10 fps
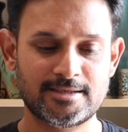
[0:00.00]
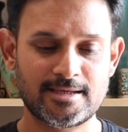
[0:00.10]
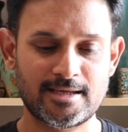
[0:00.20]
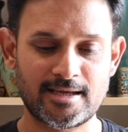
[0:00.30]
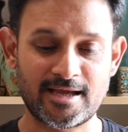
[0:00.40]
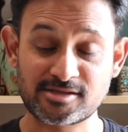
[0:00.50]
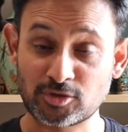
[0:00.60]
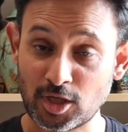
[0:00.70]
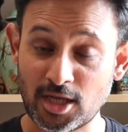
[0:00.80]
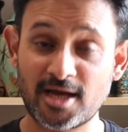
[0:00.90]
has
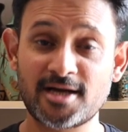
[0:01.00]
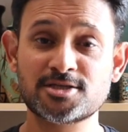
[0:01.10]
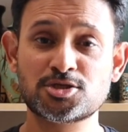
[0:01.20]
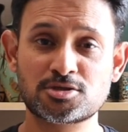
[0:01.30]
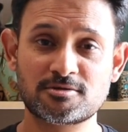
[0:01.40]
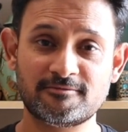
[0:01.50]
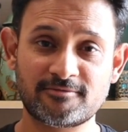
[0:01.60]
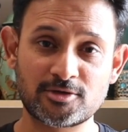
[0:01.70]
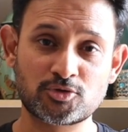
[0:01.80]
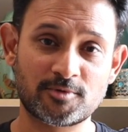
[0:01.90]
got a large
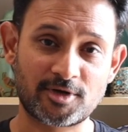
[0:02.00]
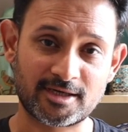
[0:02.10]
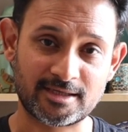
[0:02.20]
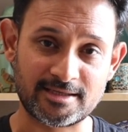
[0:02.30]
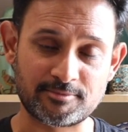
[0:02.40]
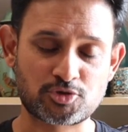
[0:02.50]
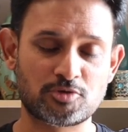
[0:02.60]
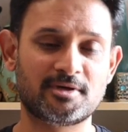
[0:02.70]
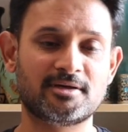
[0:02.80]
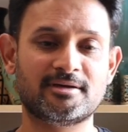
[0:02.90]
frontoparietal
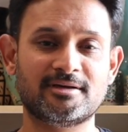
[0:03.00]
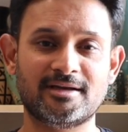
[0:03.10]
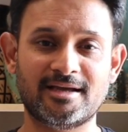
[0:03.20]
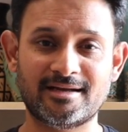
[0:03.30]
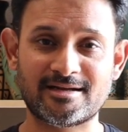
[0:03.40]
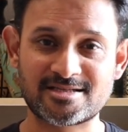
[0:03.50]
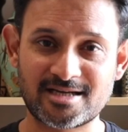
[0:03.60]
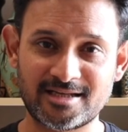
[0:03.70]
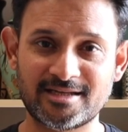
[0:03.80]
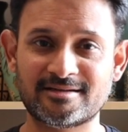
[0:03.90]
hematoma and a
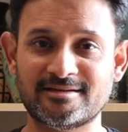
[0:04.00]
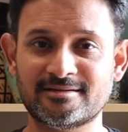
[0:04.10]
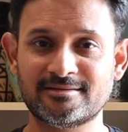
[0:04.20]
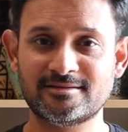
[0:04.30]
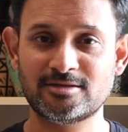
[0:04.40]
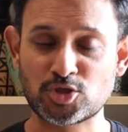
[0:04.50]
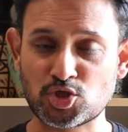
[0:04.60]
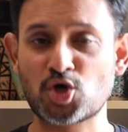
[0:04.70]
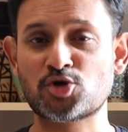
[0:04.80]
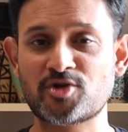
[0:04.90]
dilated
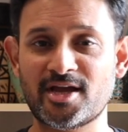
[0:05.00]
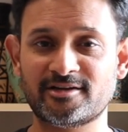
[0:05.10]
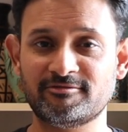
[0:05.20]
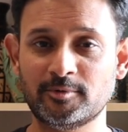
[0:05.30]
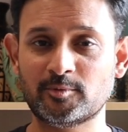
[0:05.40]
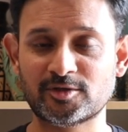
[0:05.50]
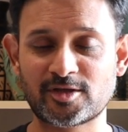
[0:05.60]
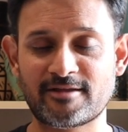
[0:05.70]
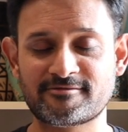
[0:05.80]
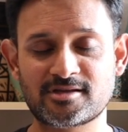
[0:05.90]
non-reactive pupil on
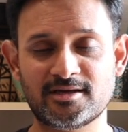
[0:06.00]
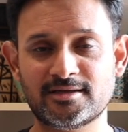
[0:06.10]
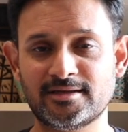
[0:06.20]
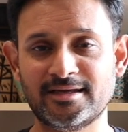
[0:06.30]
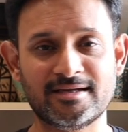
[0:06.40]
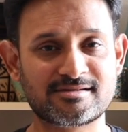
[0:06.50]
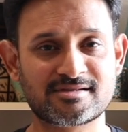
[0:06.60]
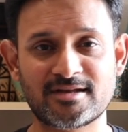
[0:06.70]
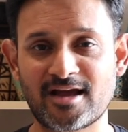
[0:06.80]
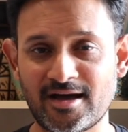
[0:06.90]
the left side,
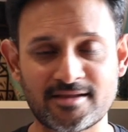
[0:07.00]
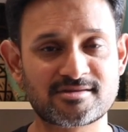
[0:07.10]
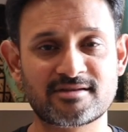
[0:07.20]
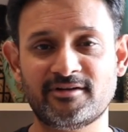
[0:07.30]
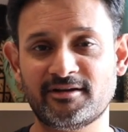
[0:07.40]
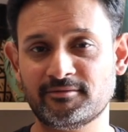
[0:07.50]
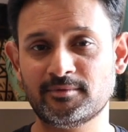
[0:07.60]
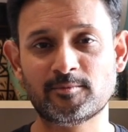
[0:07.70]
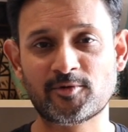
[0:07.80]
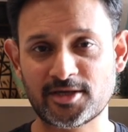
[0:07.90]
it's an
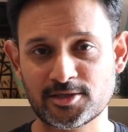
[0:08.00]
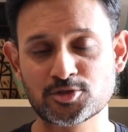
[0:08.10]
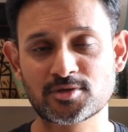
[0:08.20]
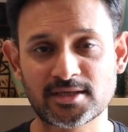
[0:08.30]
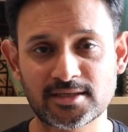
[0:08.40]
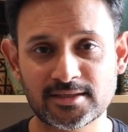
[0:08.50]
unsurvivable brain injury.